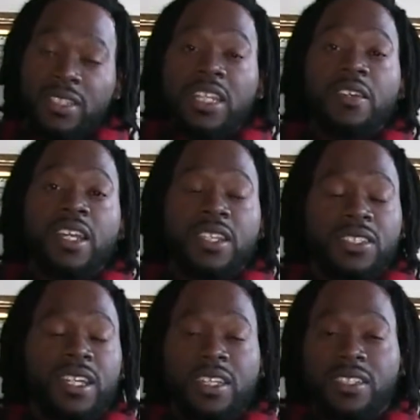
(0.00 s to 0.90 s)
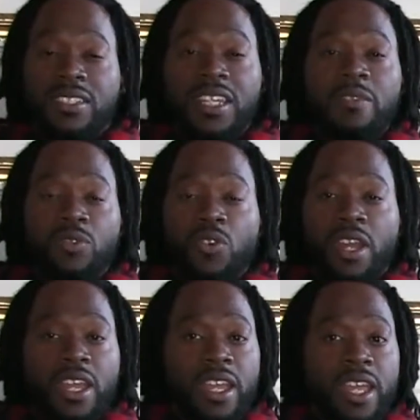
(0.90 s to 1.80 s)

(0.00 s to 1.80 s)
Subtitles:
it seems or